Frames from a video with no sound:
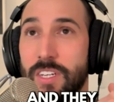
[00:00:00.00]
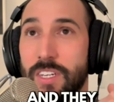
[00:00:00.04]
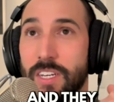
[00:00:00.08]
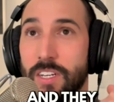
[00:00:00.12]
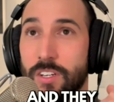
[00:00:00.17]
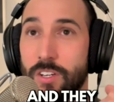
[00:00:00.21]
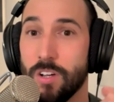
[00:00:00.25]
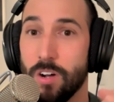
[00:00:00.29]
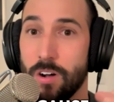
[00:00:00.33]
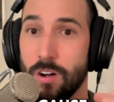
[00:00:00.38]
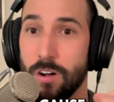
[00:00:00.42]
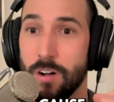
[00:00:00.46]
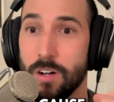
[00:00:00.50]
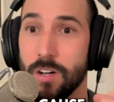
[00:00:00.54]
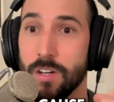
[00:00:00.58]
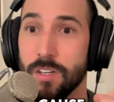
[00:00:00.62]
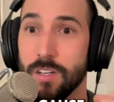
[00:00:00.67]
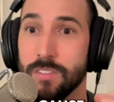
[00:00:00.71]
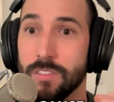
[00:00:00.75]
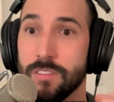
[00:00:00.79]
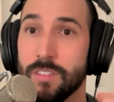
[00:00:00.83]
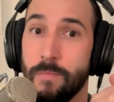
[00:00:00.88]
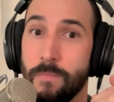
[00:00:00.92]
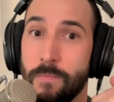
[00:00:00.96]
can
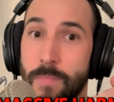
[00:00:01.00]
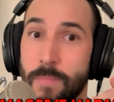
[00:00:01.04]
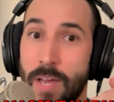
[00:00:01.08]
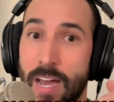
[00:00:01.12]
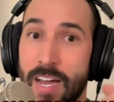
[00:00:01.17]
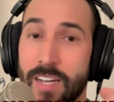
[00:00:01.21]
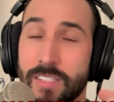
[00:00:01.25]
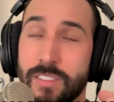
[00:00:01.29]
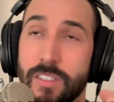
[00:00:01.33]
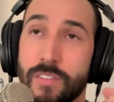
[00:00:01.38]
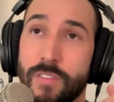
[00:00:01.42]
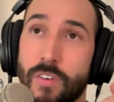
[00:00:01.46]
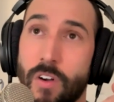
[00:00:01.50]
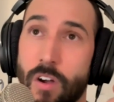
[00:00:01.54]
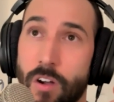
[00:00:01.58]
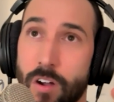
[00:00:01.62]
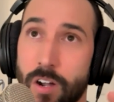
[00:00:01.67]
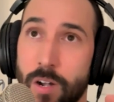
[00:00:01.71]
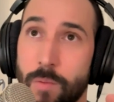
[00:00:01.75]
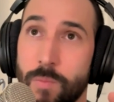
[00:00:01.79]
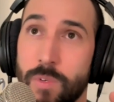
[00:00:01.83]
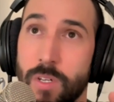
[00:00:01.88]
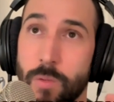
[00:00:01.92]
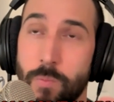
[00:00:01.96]
cause massive
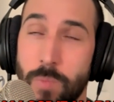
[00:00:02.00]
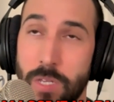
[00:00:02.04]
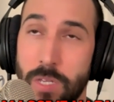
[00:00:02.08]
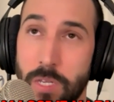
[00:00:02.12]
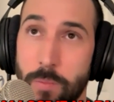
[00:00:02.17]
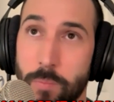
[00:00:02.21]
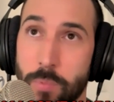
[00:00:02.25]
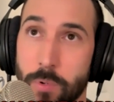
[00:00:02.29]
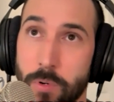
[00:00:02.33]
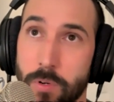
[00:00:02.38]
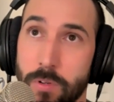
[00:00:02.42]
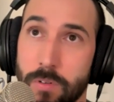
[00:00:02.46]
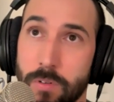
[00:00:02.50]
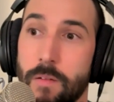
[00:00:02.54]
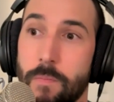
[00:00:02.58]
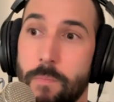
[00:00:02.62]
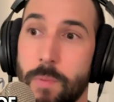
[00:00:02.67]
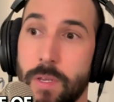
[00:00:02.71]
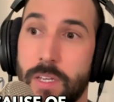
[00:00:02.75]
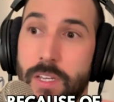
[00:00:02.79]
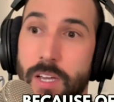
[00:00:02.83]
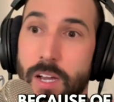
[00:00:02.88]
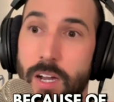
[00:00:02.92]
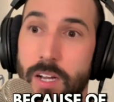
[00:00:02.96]
harm to people
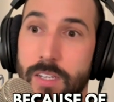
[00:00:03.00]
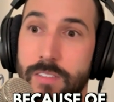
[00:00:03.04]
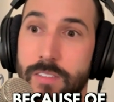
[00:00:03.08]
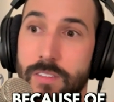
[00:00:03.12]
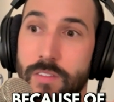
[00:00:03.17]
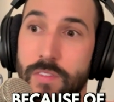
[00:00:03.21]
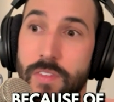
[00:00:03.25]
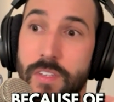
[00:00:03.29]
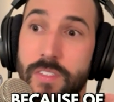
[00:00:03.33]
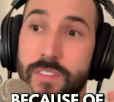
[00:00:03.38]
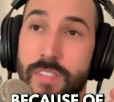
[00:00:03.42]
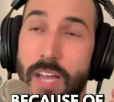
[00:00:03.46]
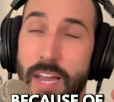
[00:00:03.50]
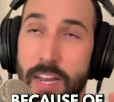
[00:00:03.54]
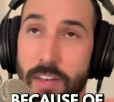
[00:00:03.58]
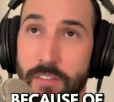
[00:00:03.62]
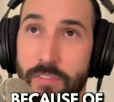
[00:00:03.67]
because of the side